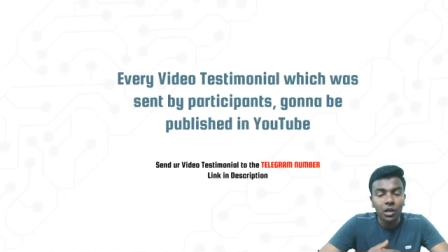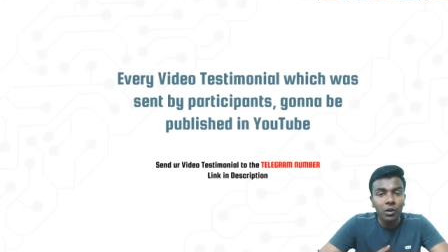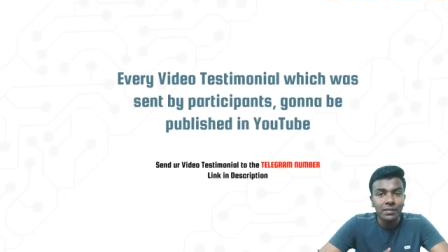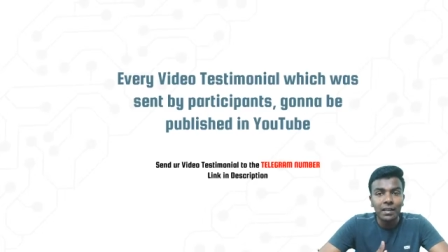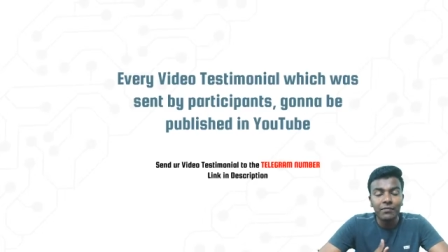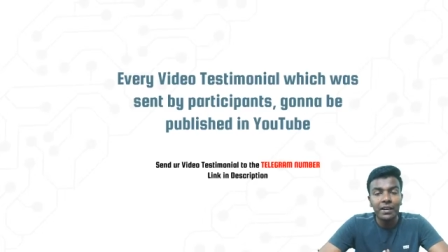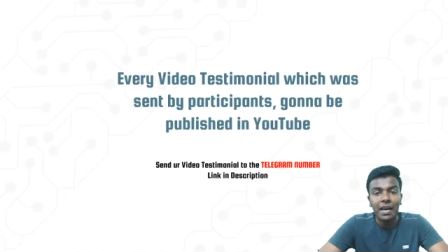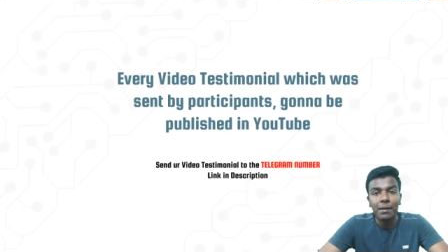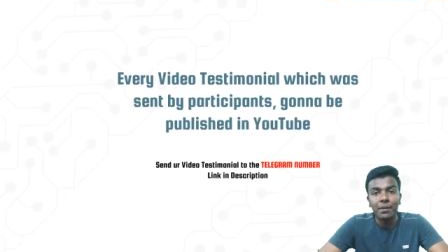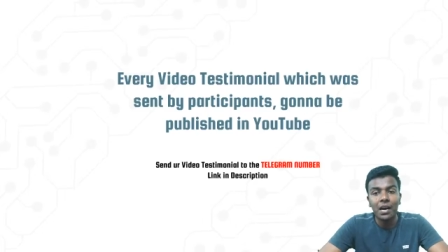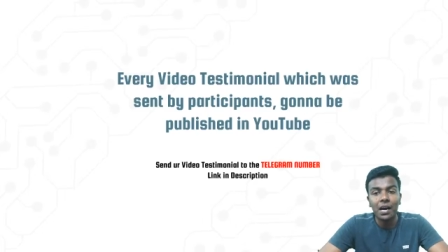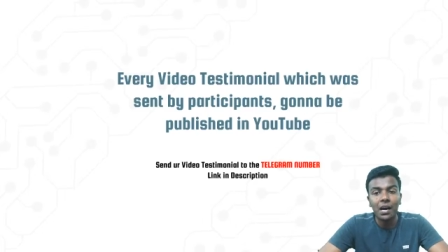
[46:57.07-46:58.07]
your selfie
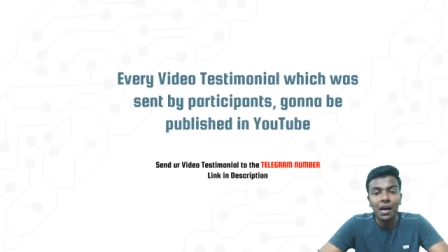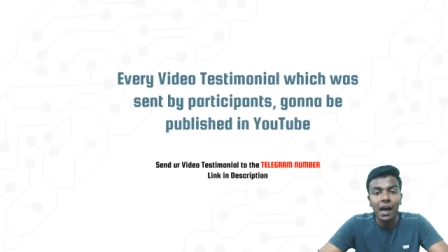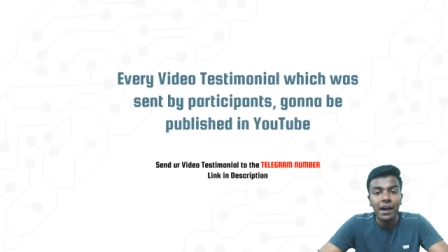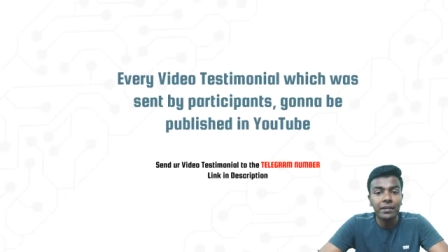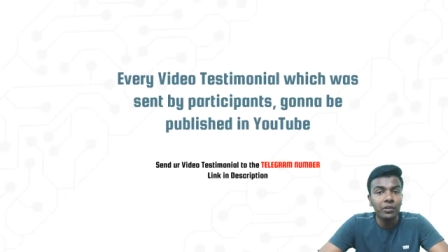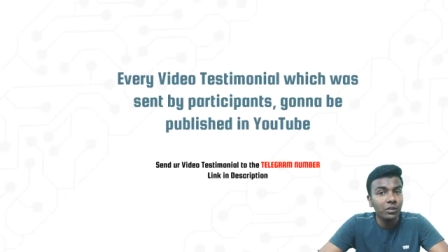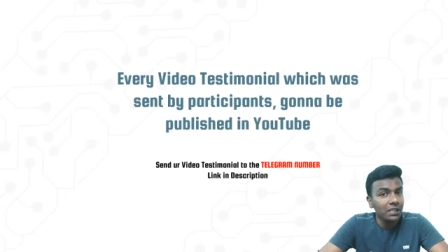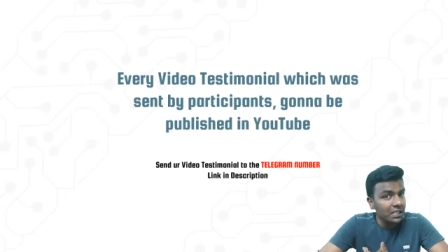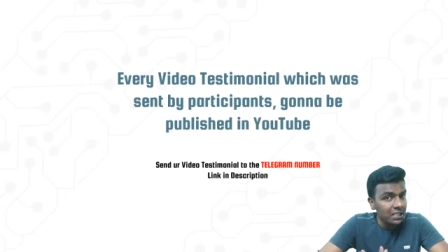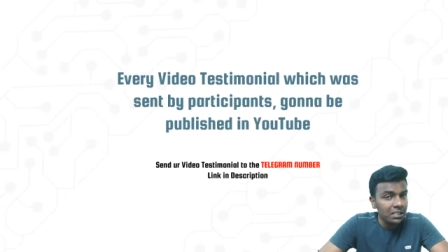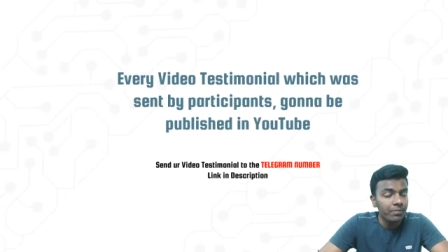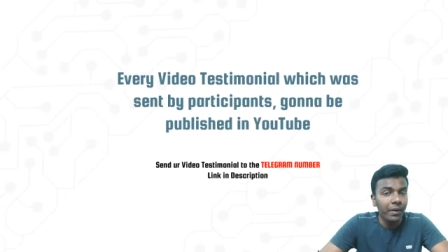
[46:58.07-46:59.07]
camera and you just
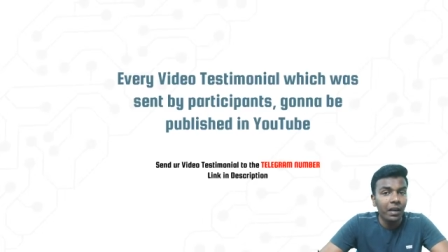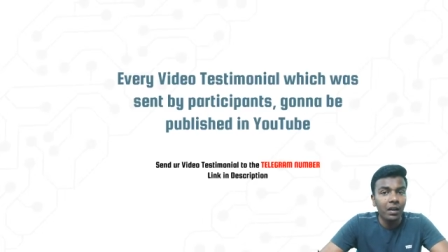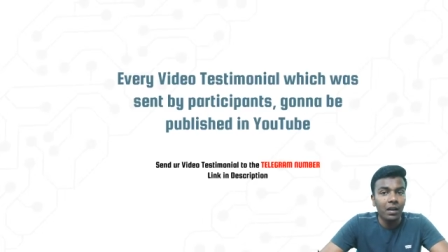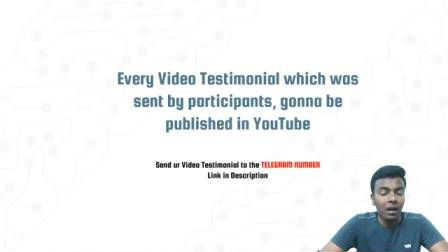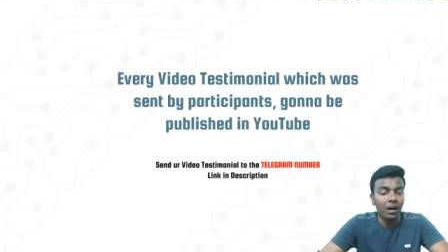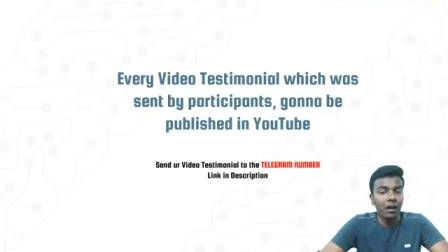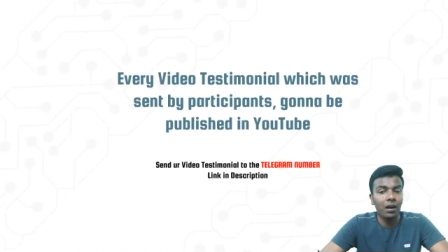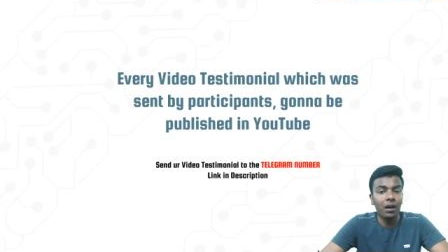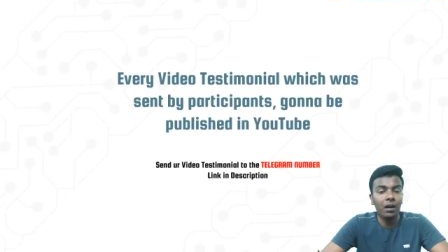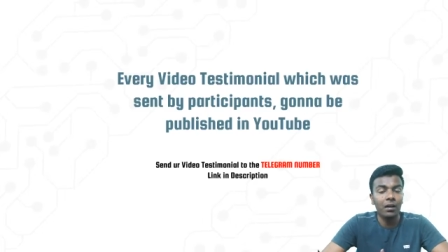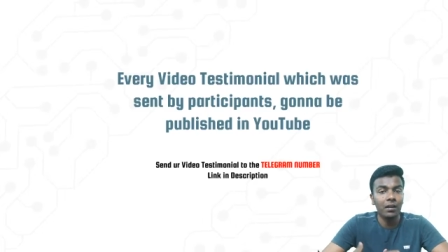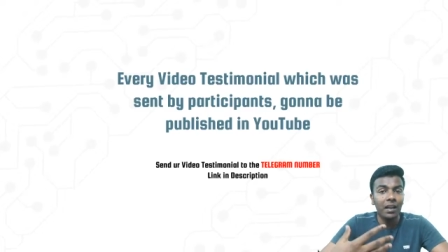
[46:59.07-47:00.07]
speak
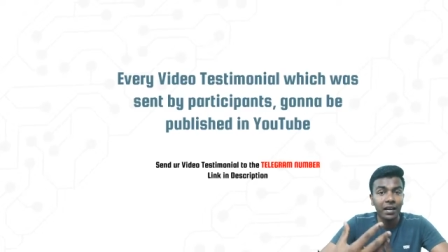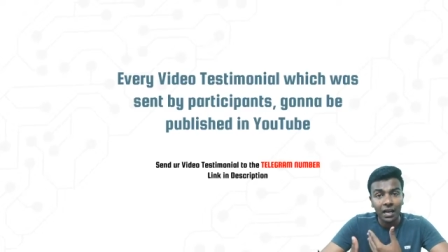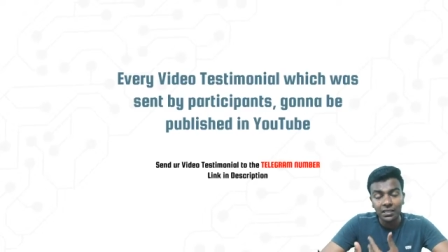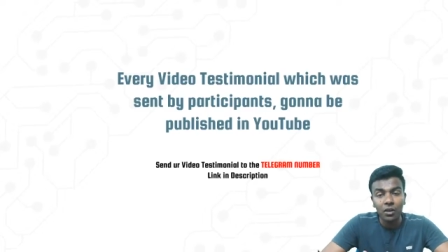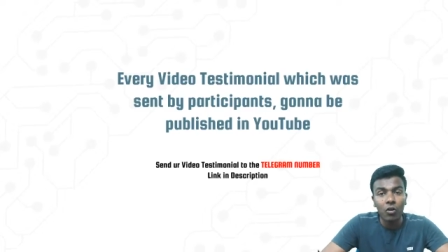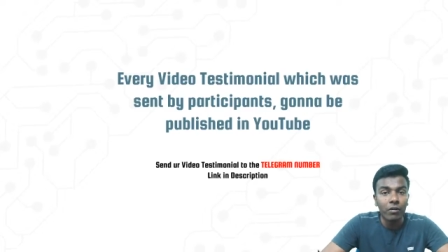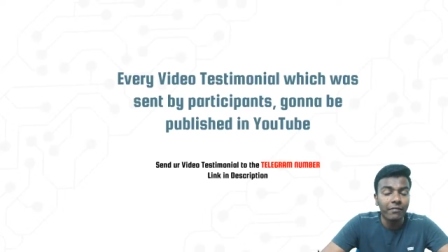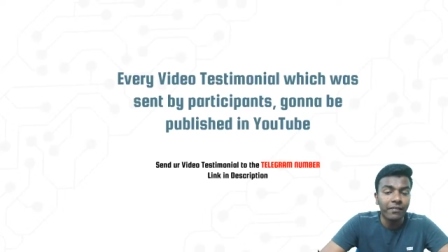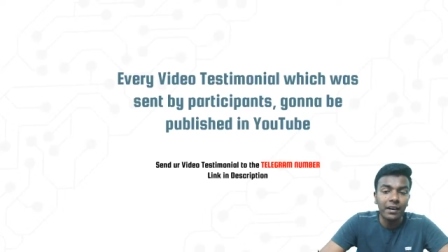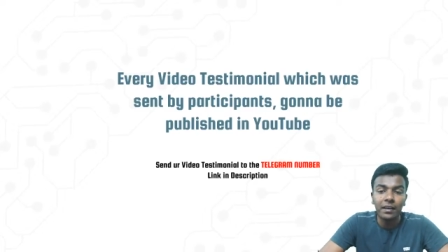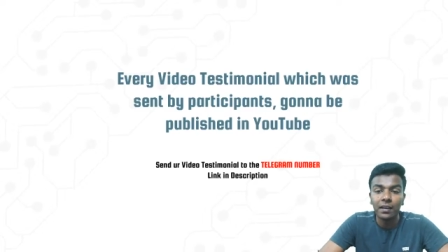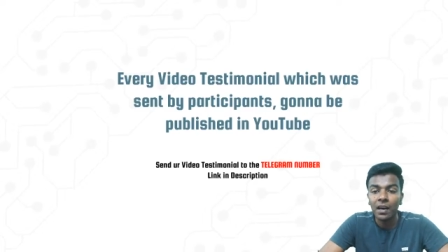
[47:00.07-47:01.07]
like as a
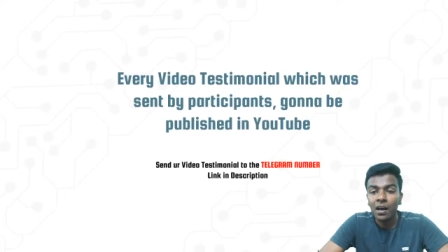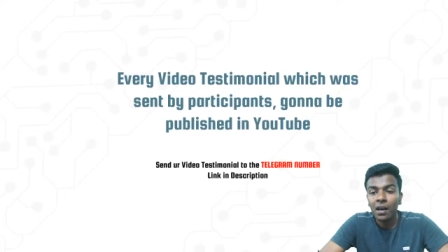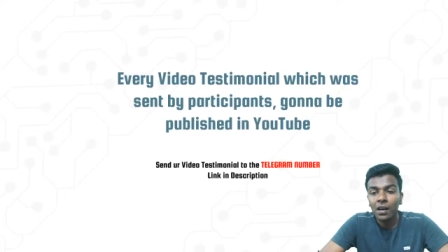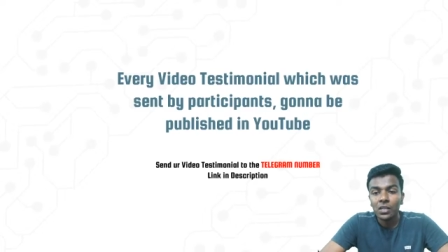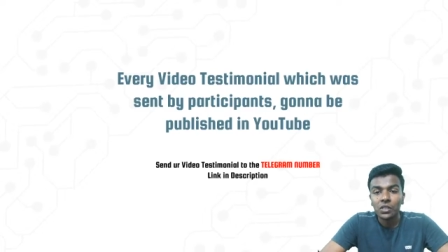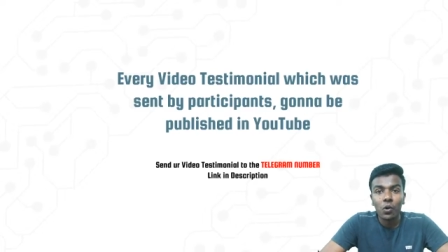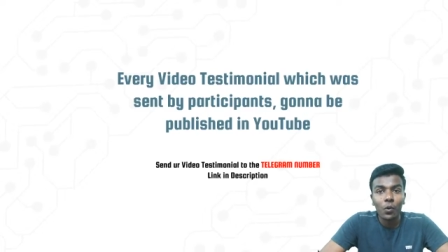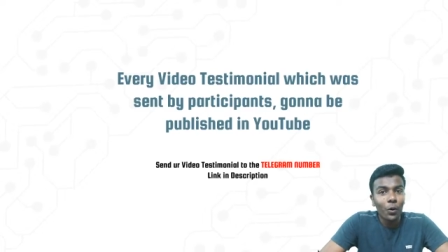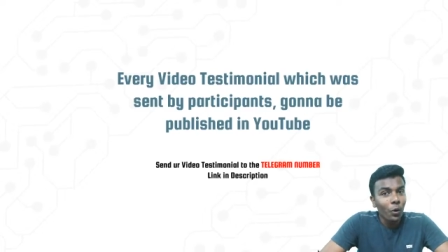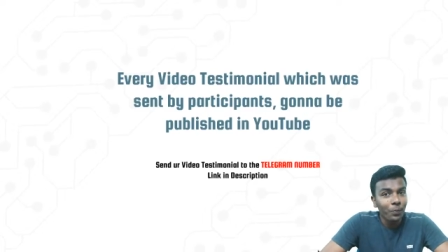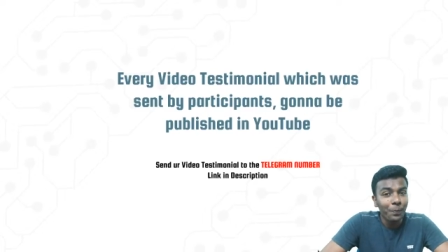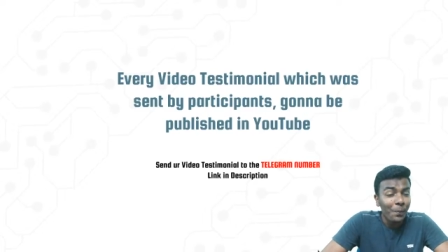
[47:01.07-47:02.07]
confident. So don't